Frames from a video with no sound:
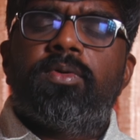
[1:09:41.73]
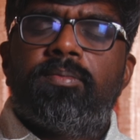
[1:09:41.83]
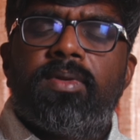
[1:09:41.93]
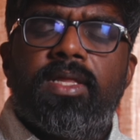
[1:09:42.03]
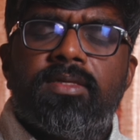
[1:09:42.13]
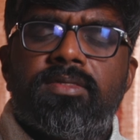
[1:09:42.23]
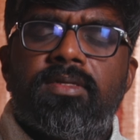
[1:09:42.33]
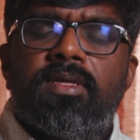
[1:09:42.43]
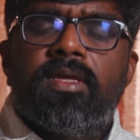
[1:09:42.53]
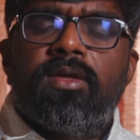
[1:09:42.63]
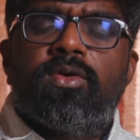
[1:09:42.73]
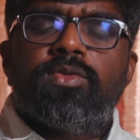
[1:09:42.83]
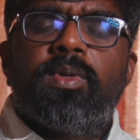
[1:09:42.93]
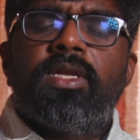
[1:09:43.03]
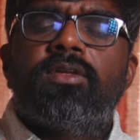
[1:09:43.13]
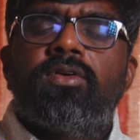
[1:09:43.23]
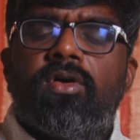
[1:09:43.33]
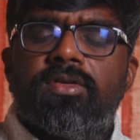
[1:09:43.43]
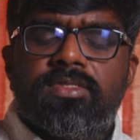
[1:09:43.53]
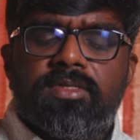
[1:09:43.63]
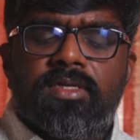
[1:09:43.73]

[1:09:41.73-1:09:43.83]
to a place because when it costs